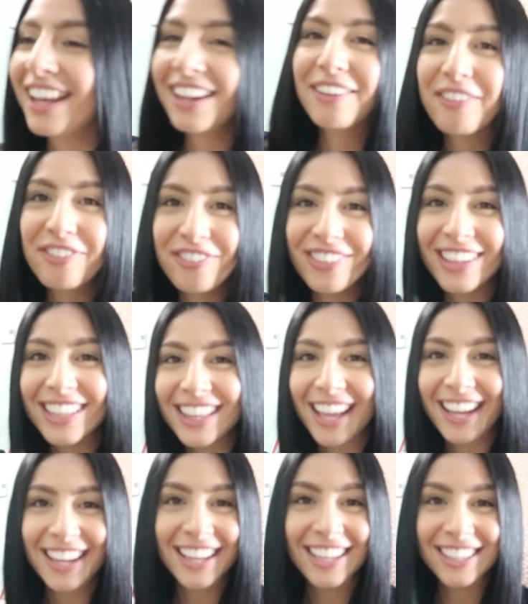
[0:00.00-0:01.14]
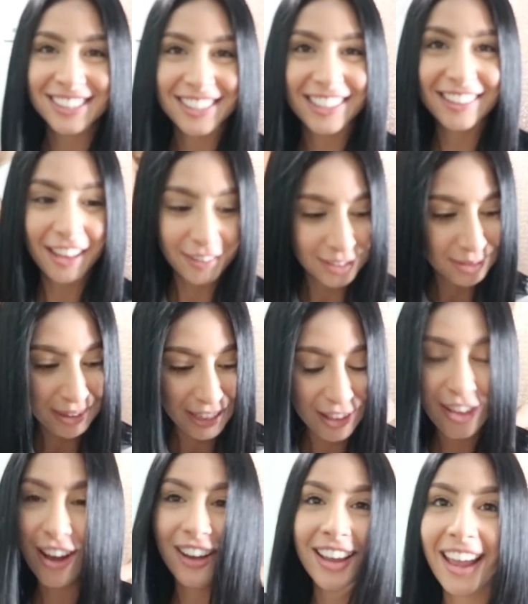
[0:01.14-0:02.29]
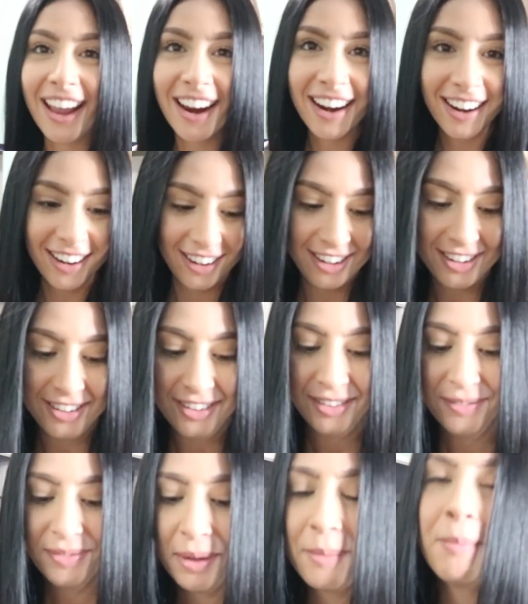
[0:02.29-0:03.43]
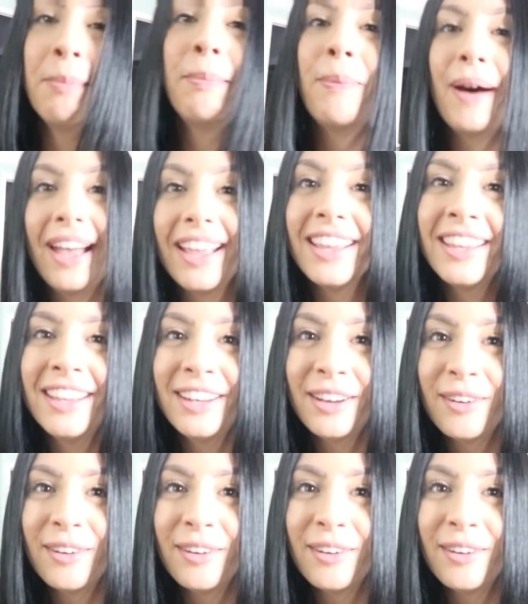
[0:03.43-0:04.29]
gonna feel like it because he loves my long hair. But you